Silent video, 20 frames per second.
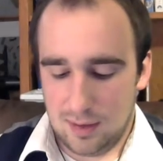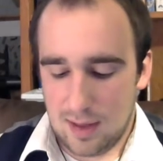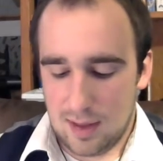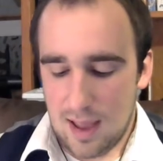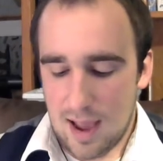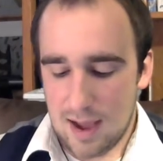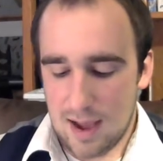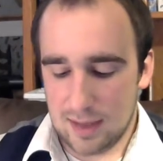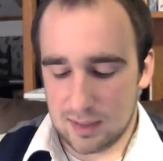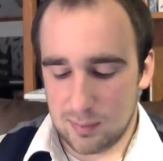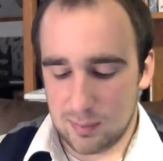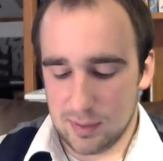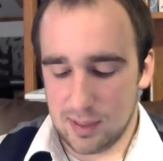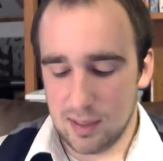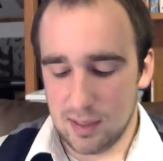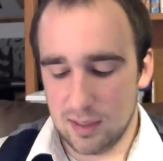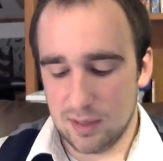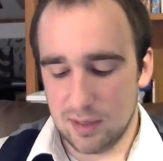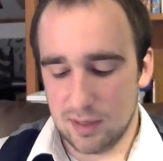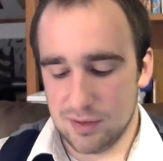At the
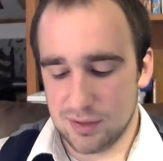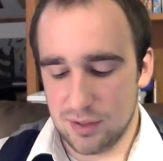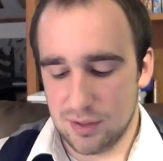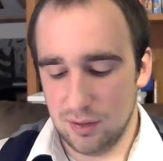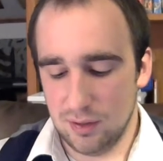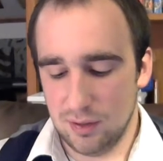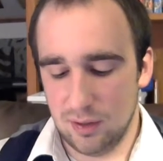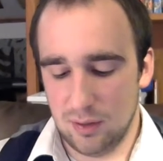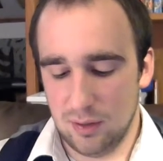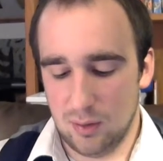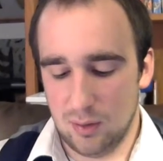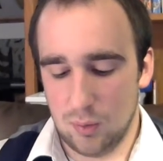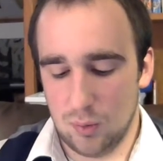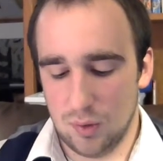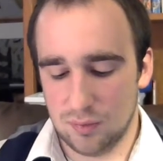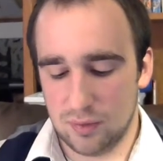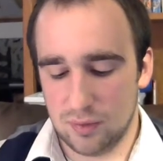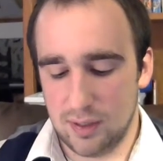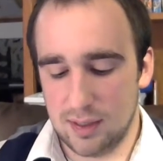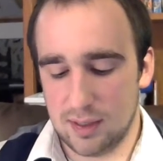beginning of your turn,
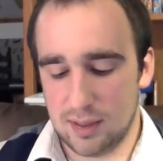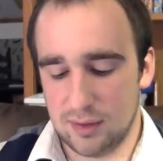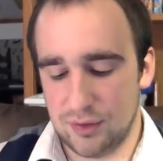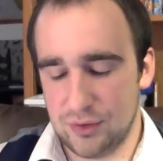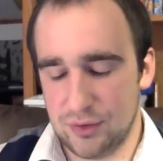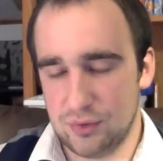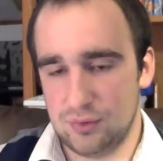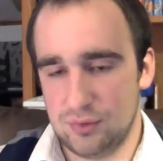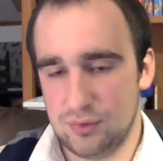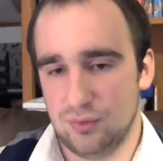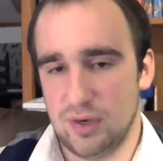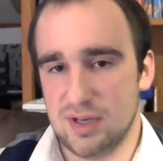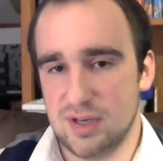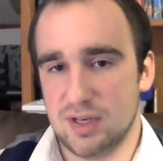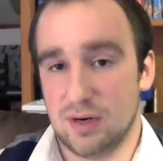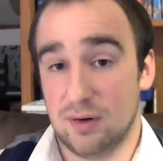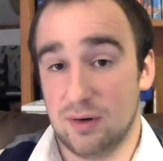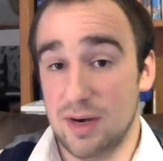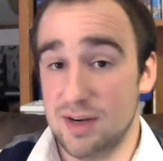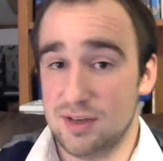Wolverine can use
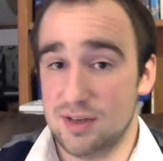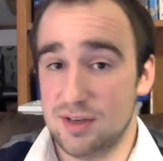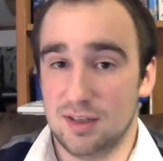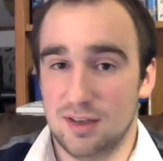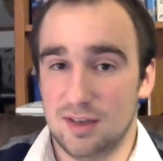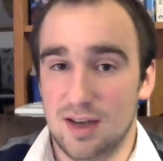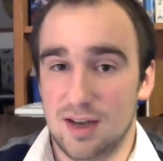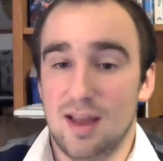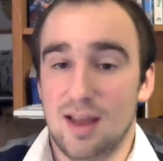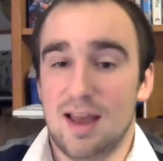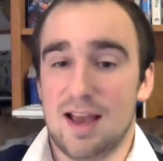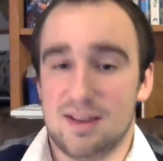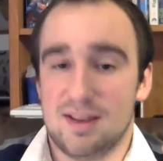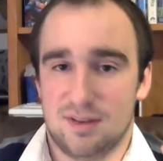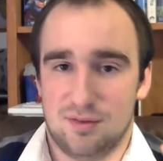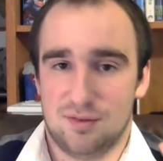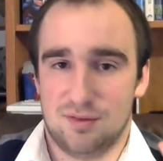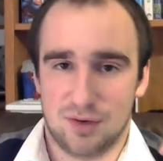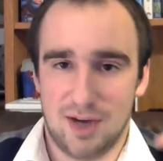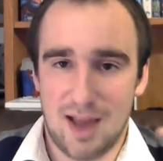regeneration as
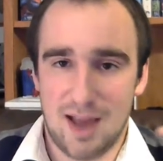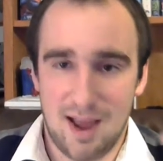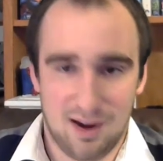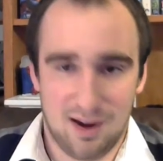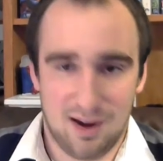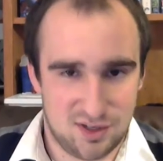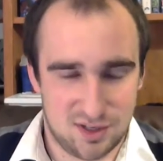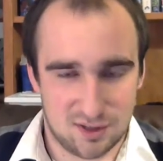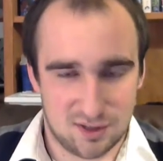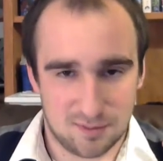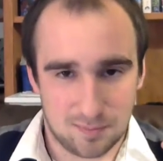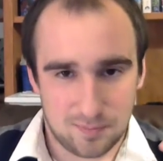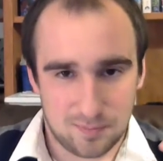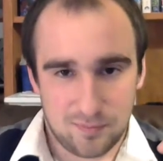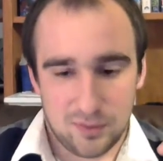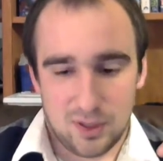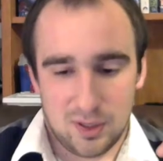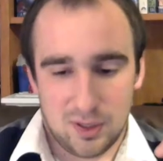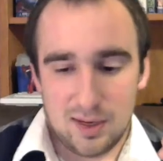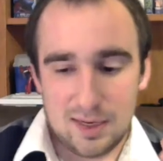a free action.
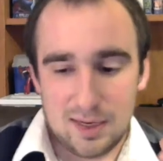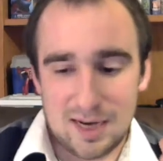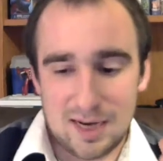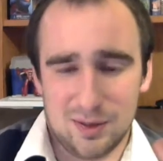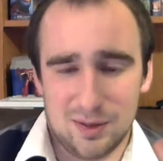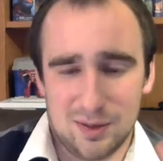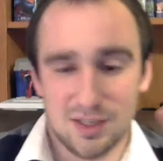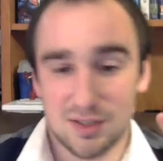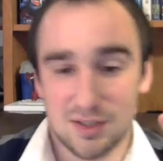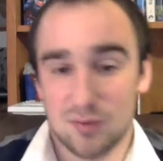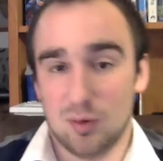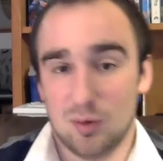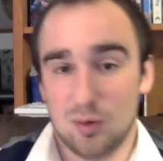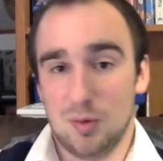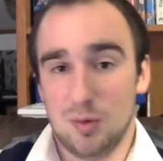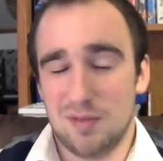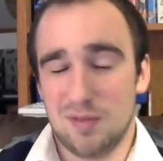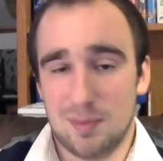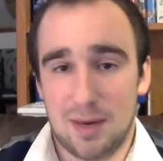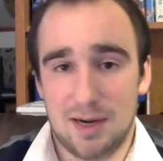Now, it doesn't
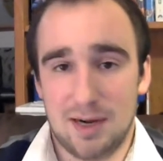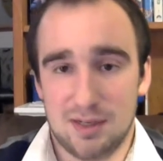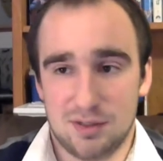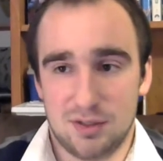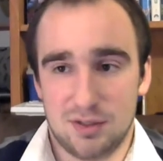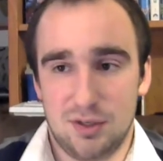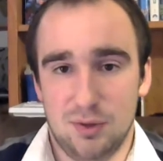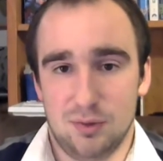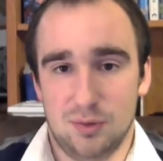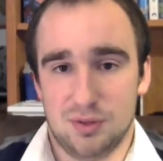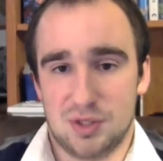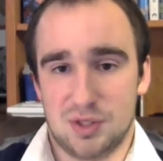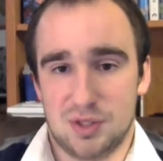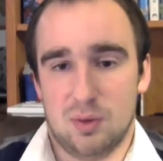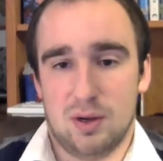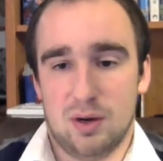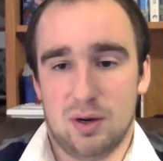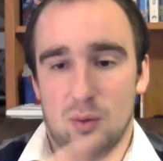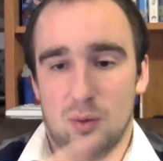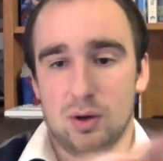remove the -2,
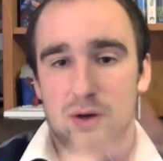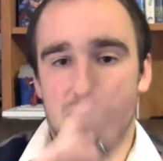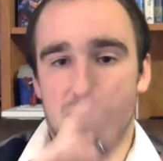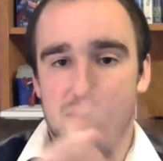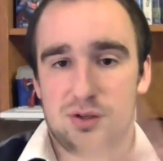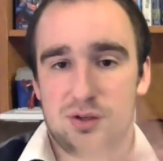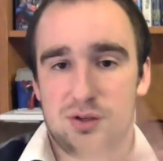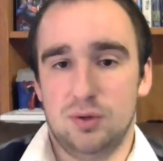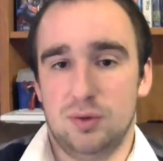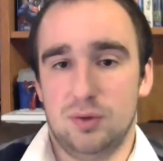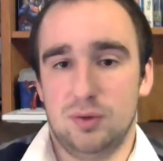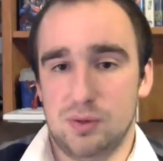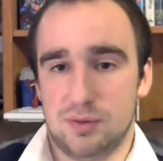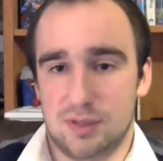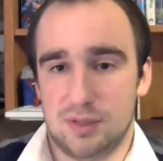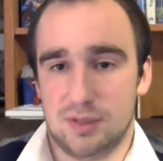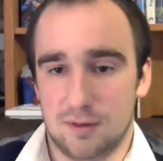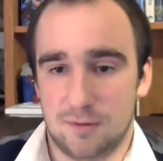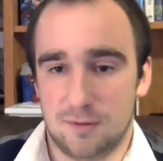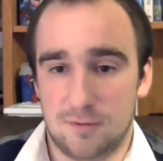so on a 1 or a 2, you'd
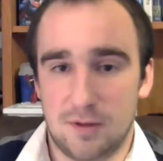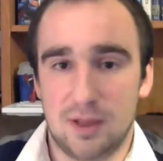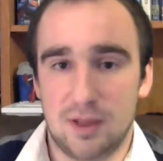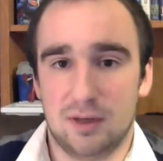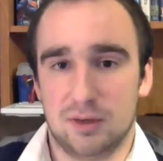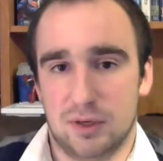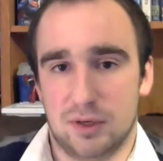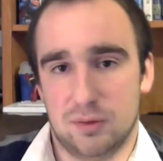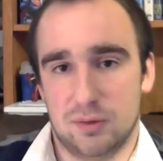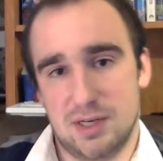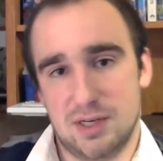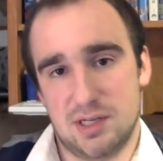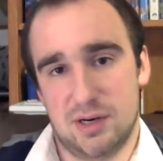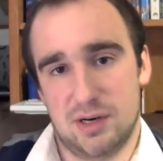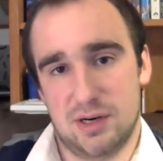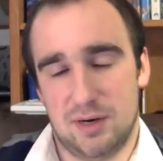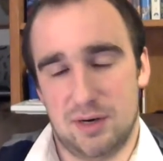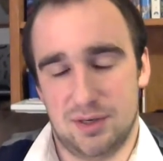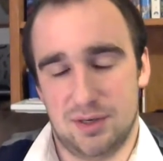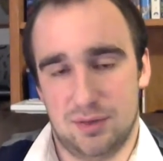still fail your
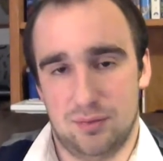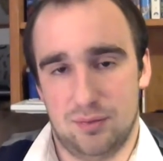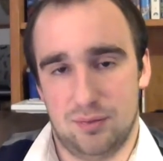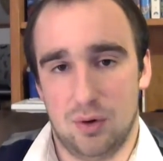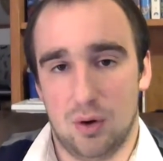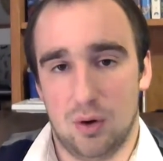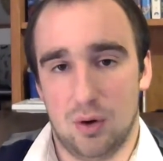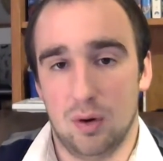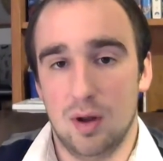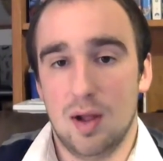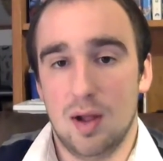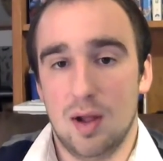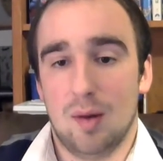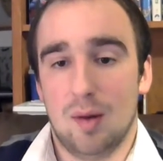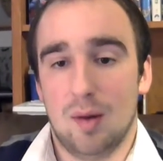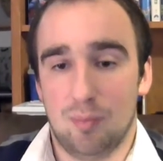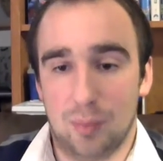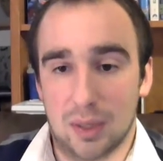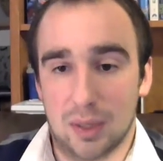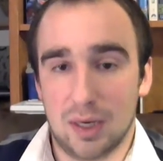regeneration roll.
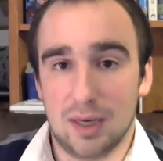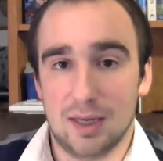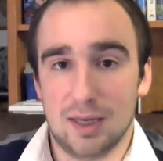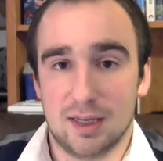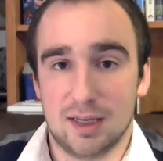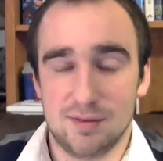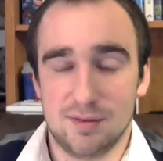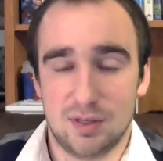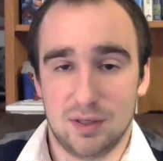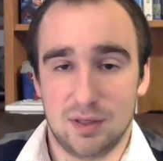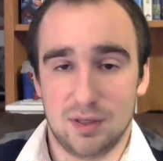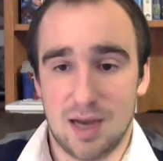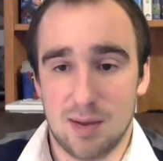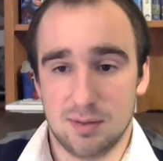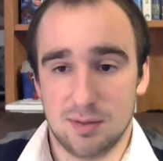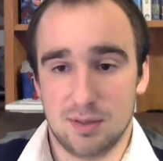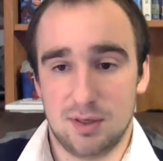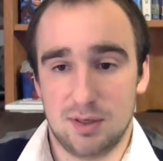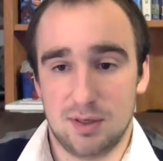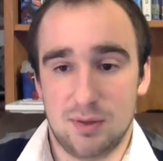But it gives you the
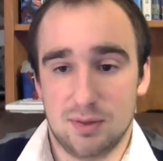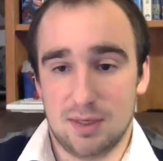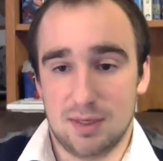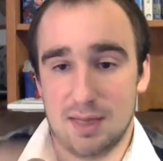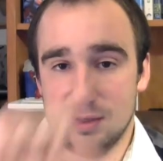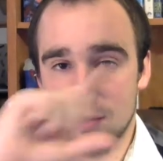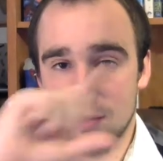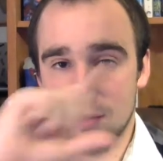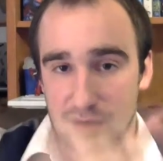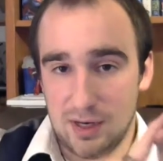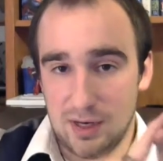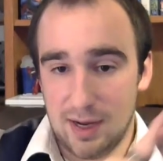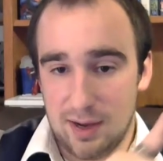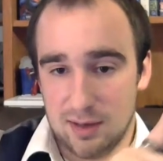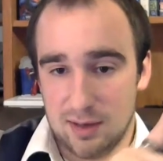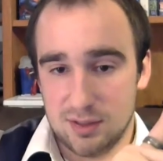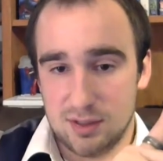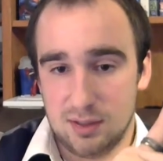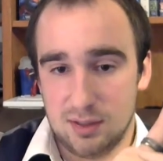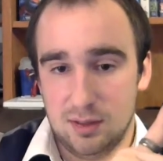option to use it as a free
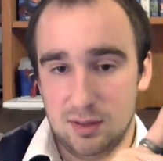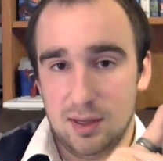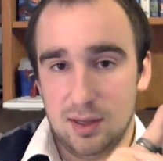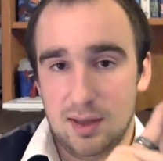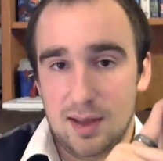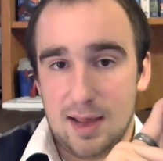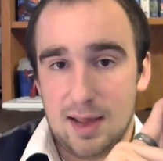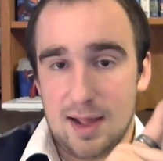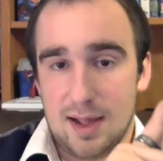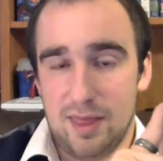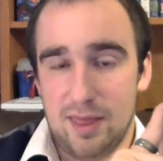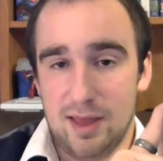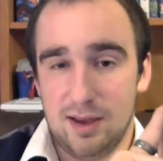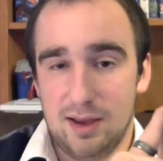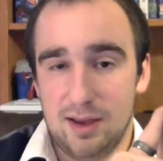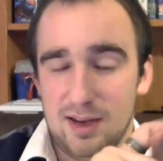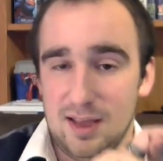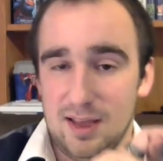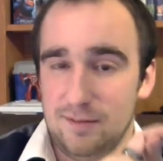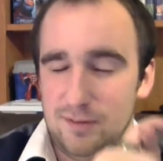action, and
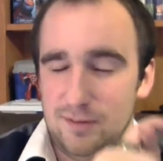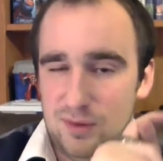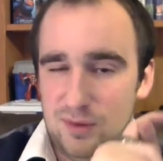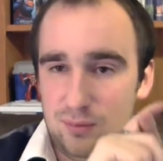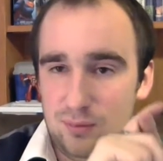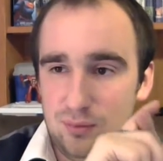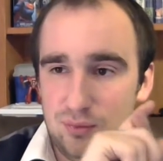then if you